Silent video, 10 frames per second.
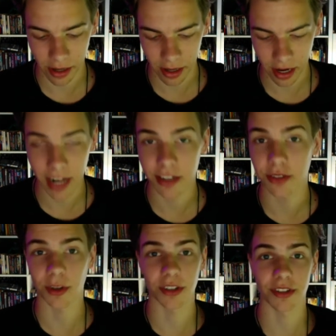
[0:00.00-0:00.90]
I
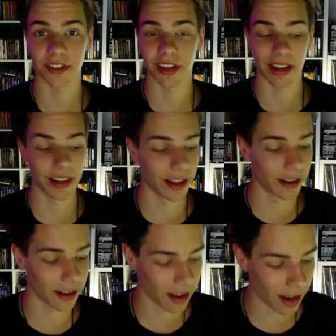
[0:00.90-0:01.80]
just wanted to say
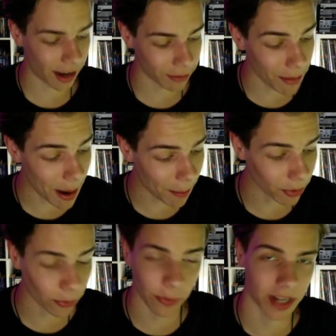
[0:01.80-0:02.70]
that I
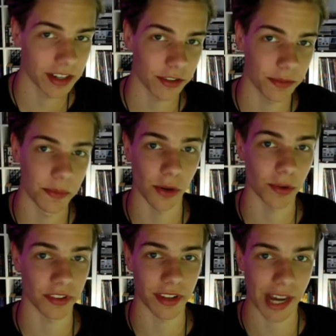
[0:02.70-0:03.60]
remember when this book
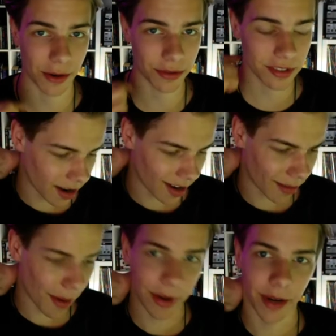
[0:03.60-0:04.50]
was announced. I
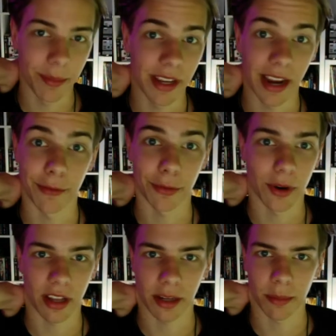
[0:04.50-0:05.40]
remember it being
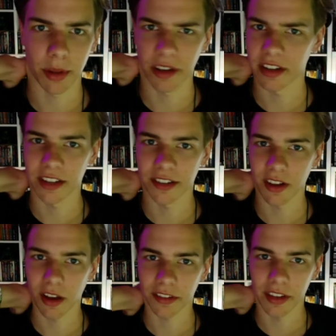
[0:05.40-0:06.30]
everywhere, like Bloody
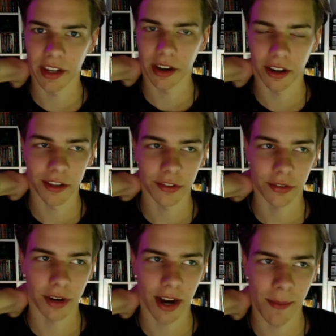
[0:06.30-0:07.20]
Disgusting on
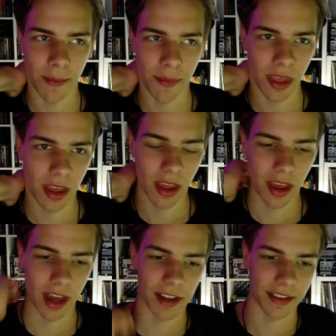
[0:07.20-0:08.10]
Instagram.
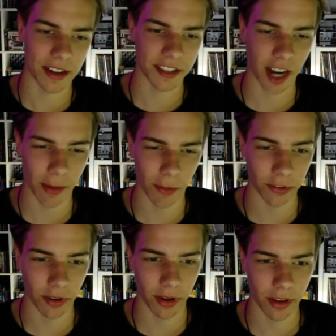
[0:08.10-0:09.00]
And at that time, I
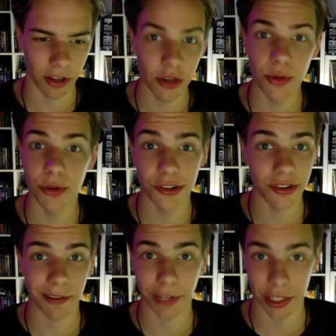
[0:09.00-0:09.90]
was a huge
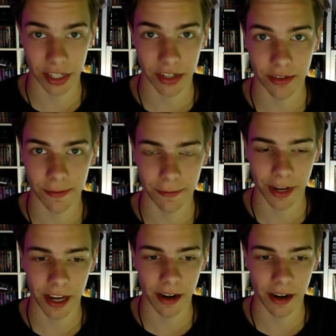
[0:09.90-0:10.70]
novelization fan.